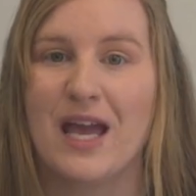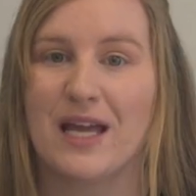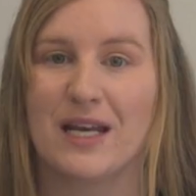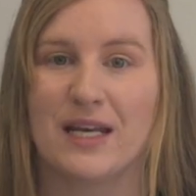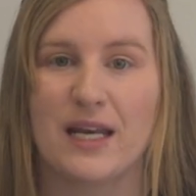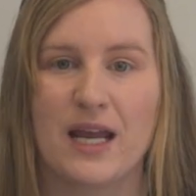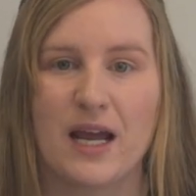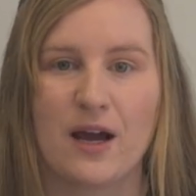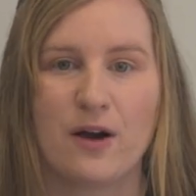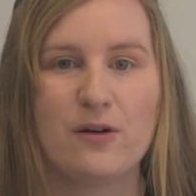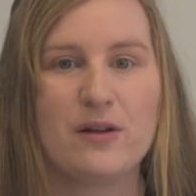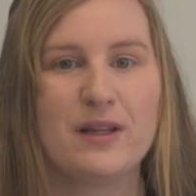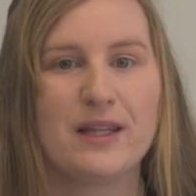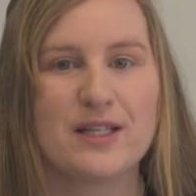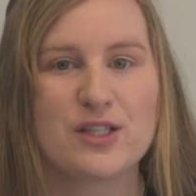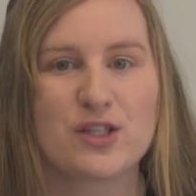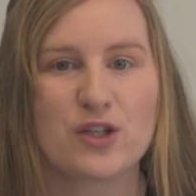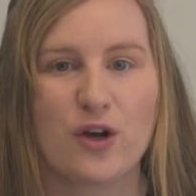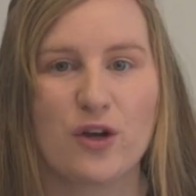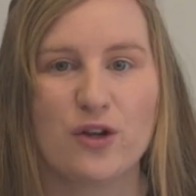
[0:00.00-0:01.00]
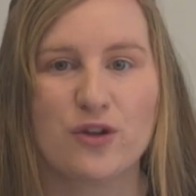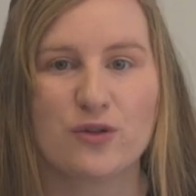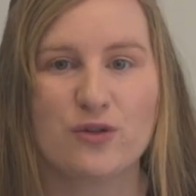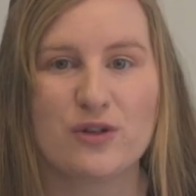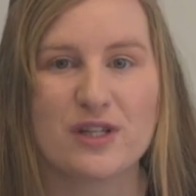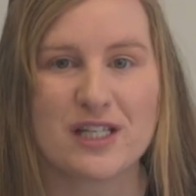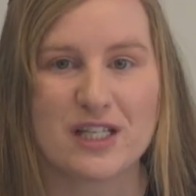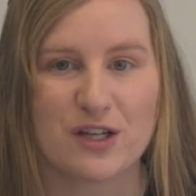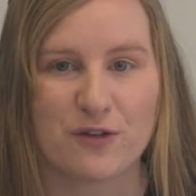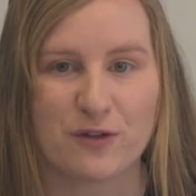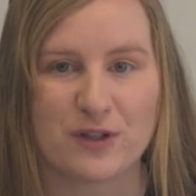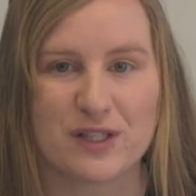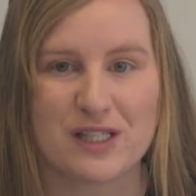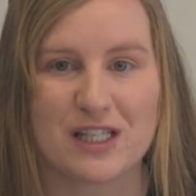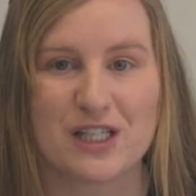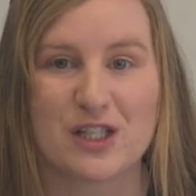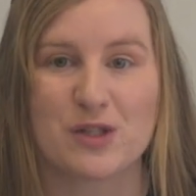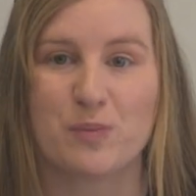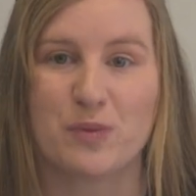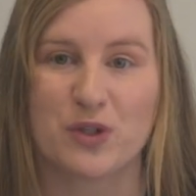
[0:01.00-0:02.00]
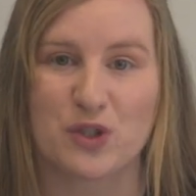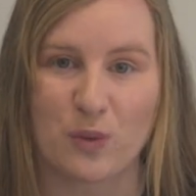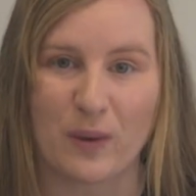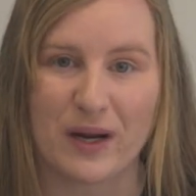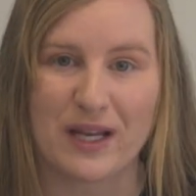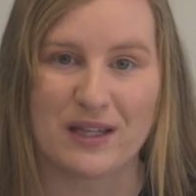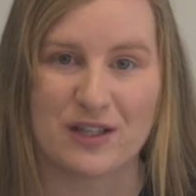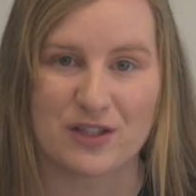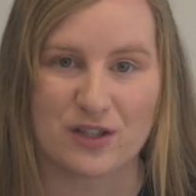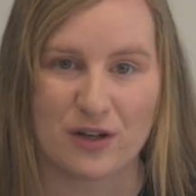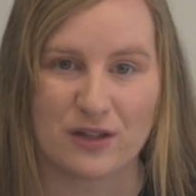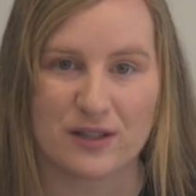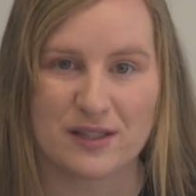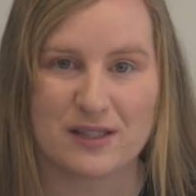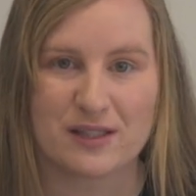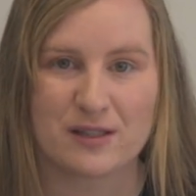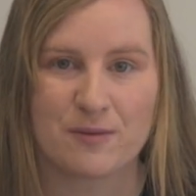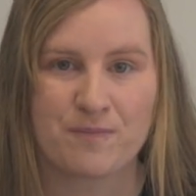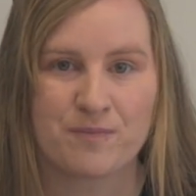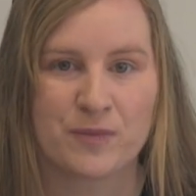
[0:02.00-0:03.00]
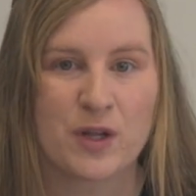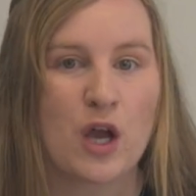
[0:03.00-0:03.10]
Now, let's go through the differences between the dots.